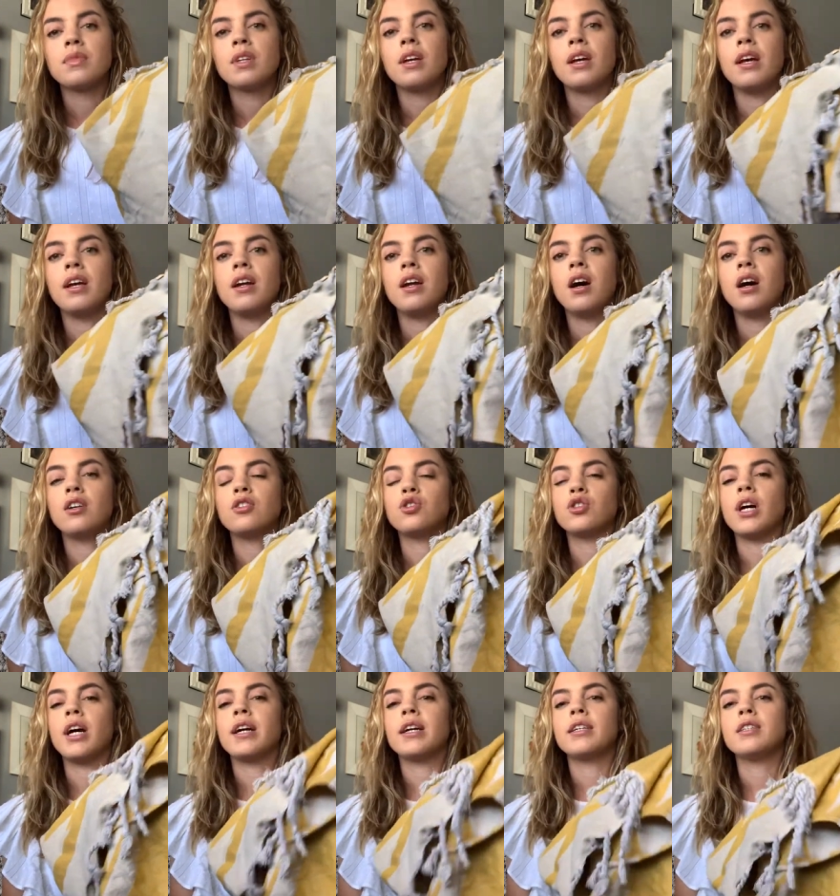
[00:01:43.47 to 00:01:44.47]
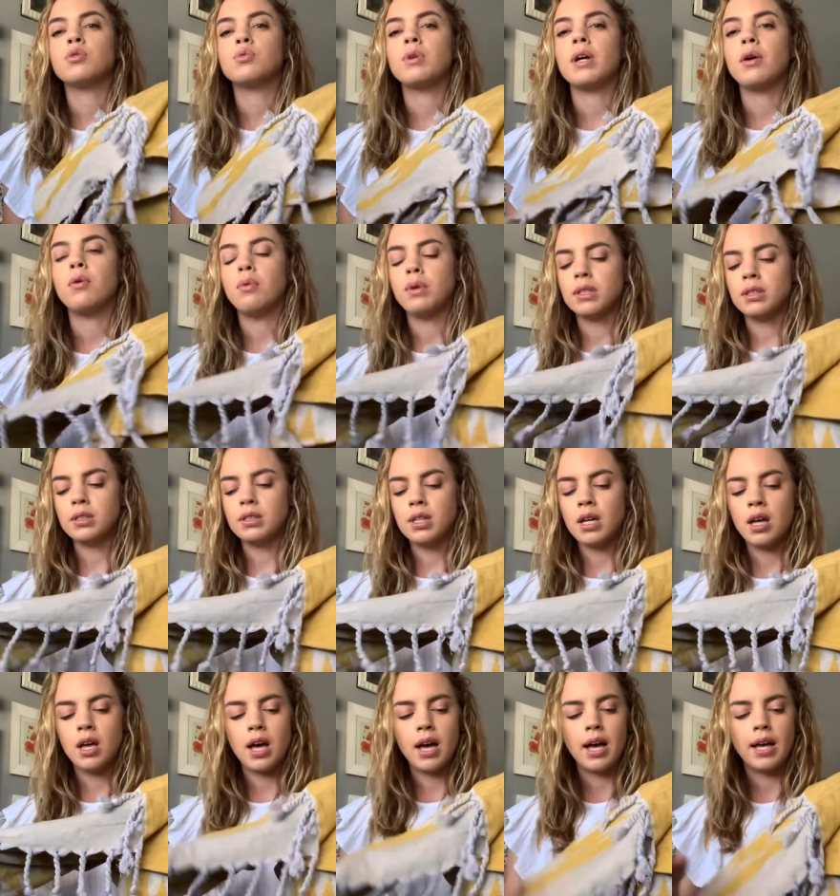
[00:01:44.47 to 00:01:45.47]
and hung dry because when I was
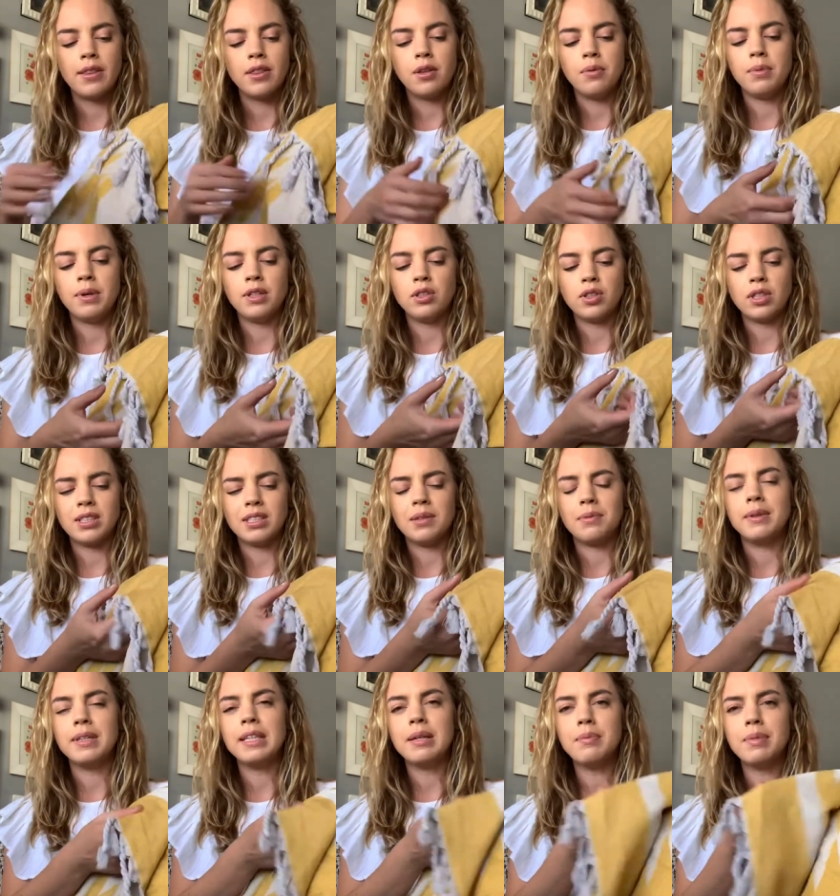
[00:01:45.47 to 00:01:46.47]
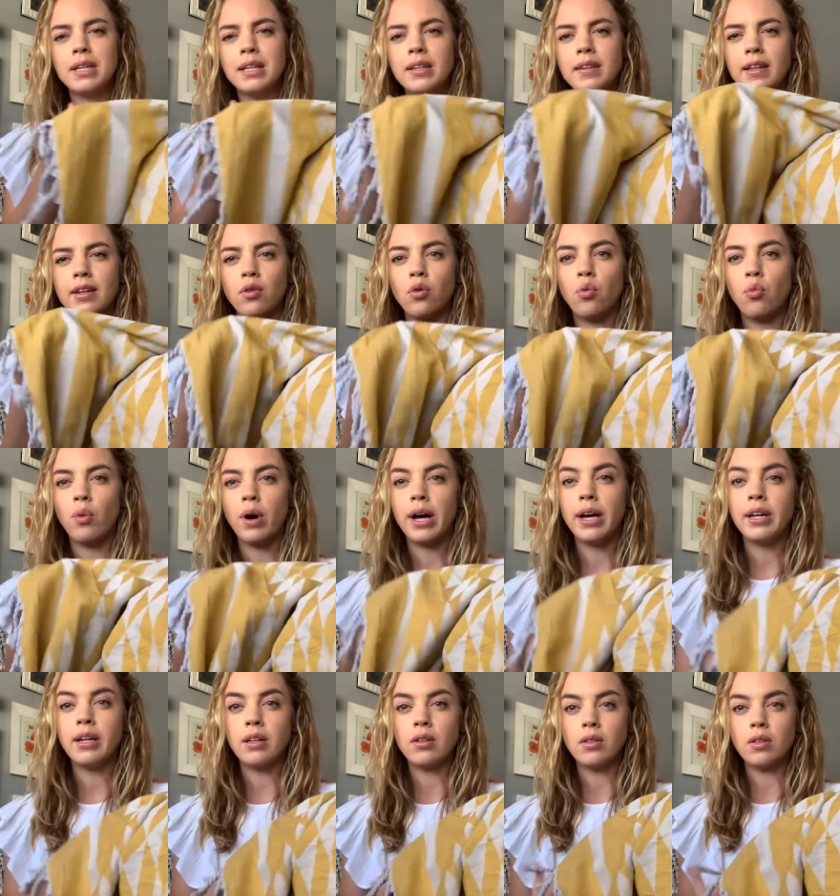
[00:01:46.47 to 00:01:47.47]
at the beach last time, I ended up getting like wet
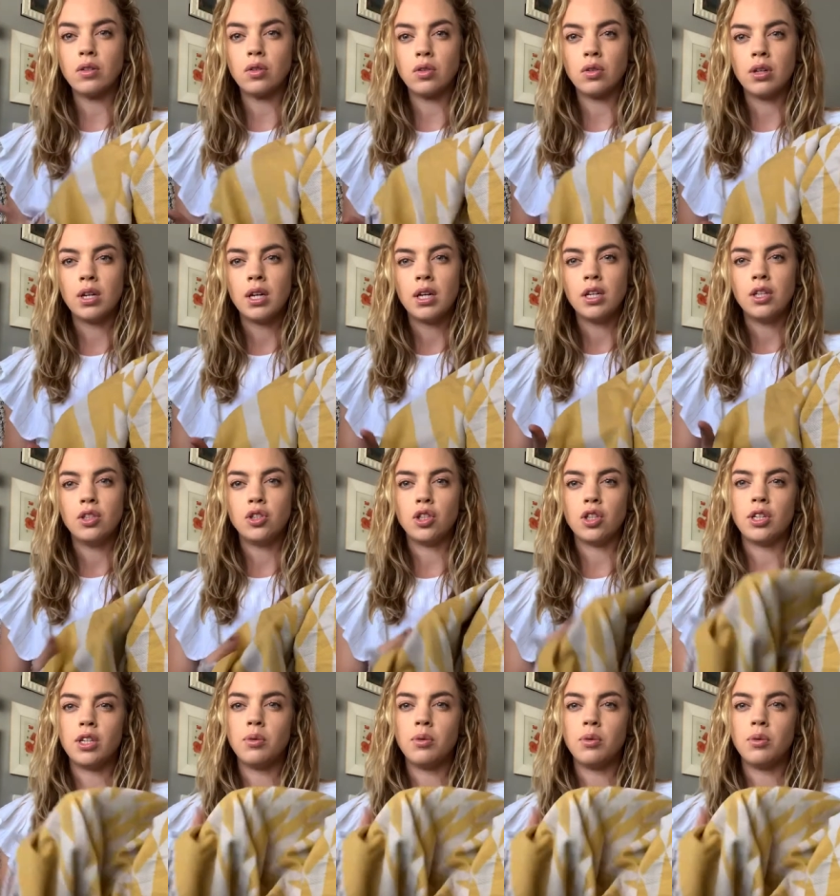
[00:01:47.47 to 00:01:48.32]
and a little dirty.